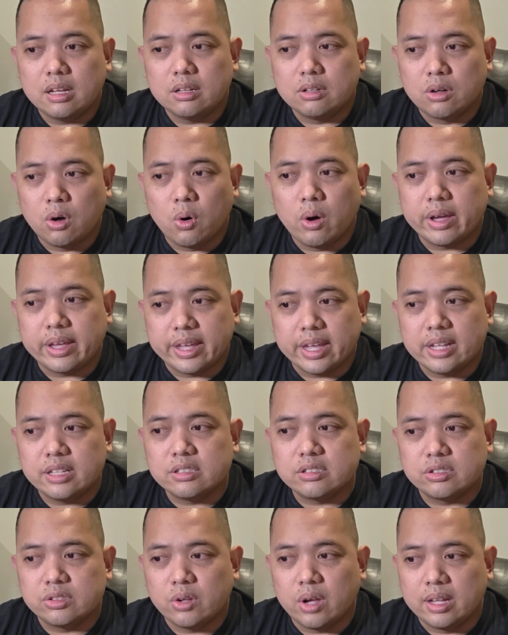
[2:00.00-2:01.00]
go
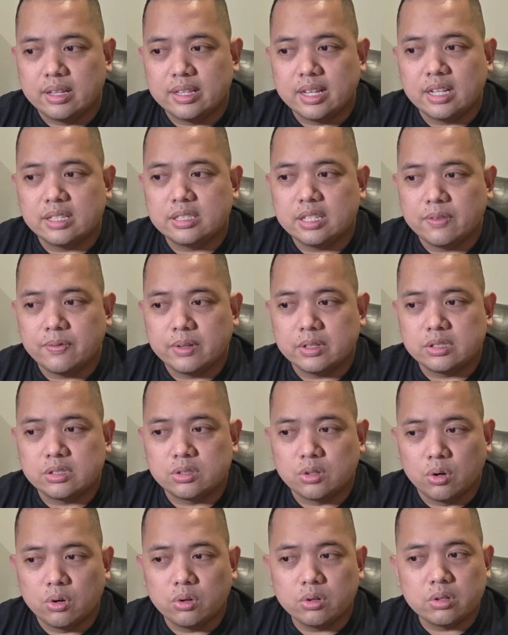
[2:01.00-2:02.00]
against you unless if it's
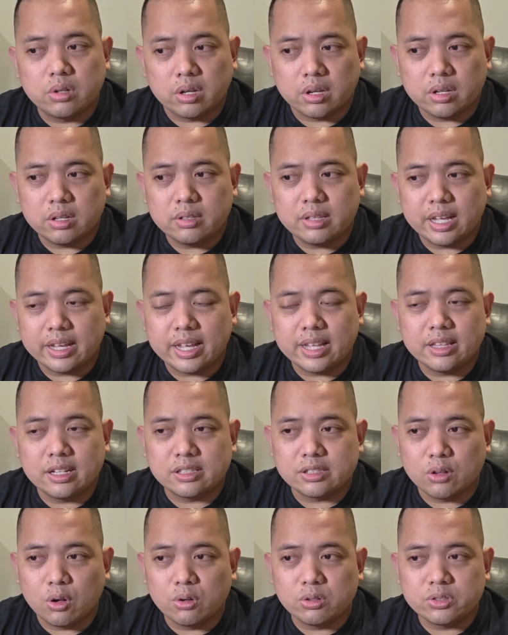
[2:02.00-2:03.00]
so good. Again,
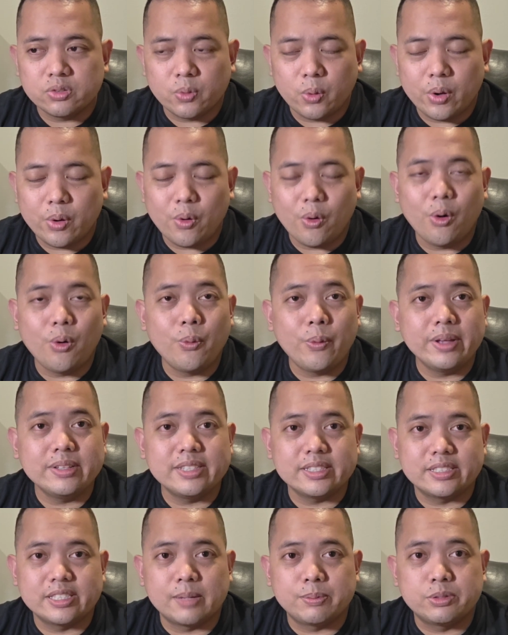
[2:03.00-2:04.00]
there's also always
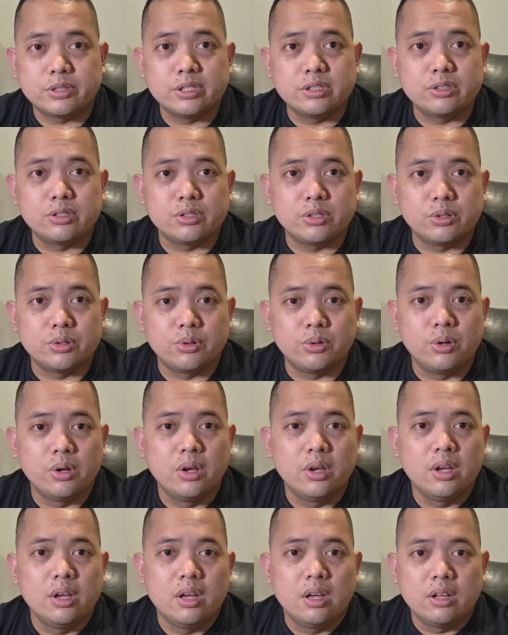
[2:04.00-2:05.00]
exception to
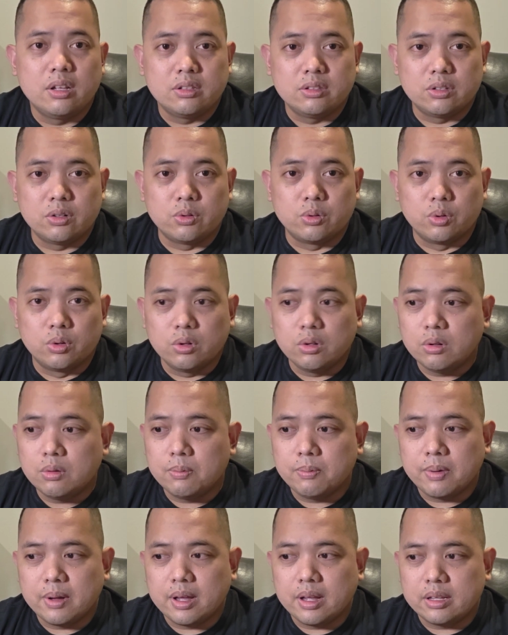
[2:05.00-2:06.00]
the
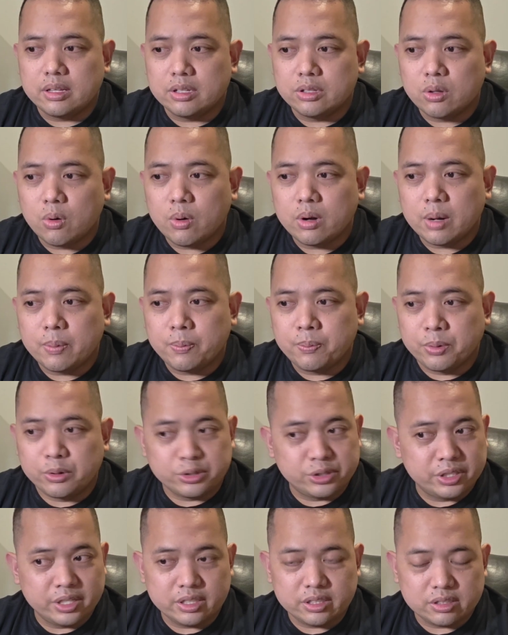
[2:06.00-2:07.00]
rule, but you don't want to
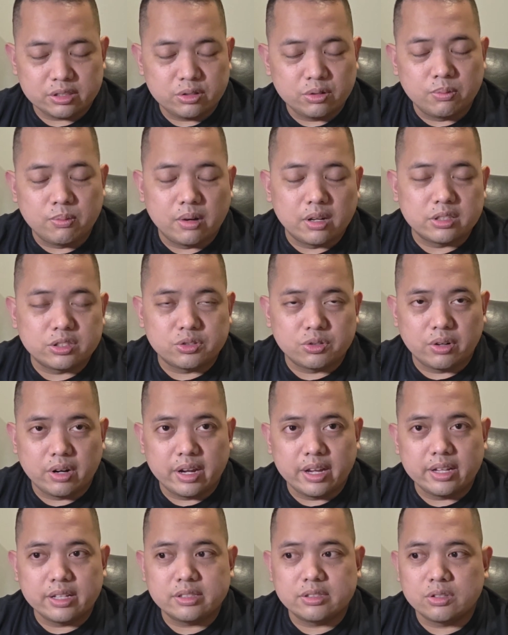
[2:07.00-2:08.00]
push it too much,
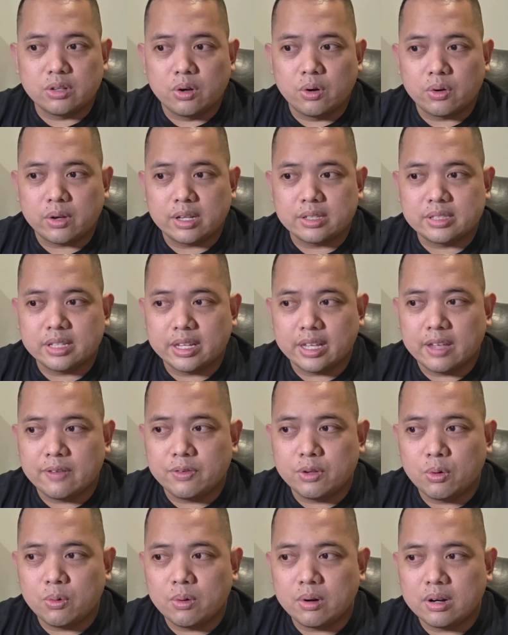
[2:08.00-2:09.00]
right? So because like if
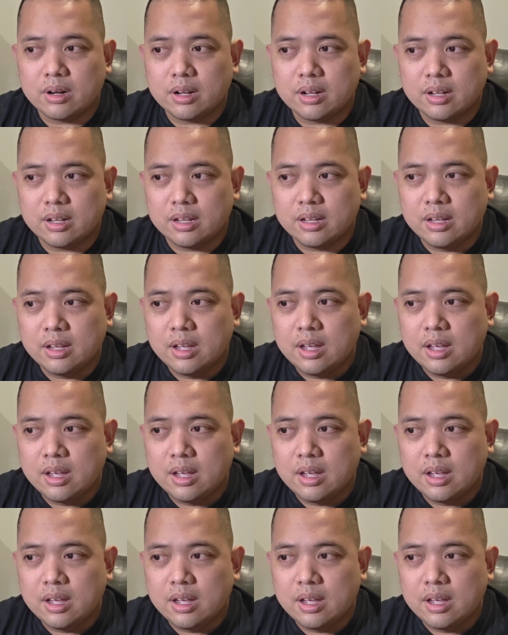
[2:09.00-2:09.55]
you want to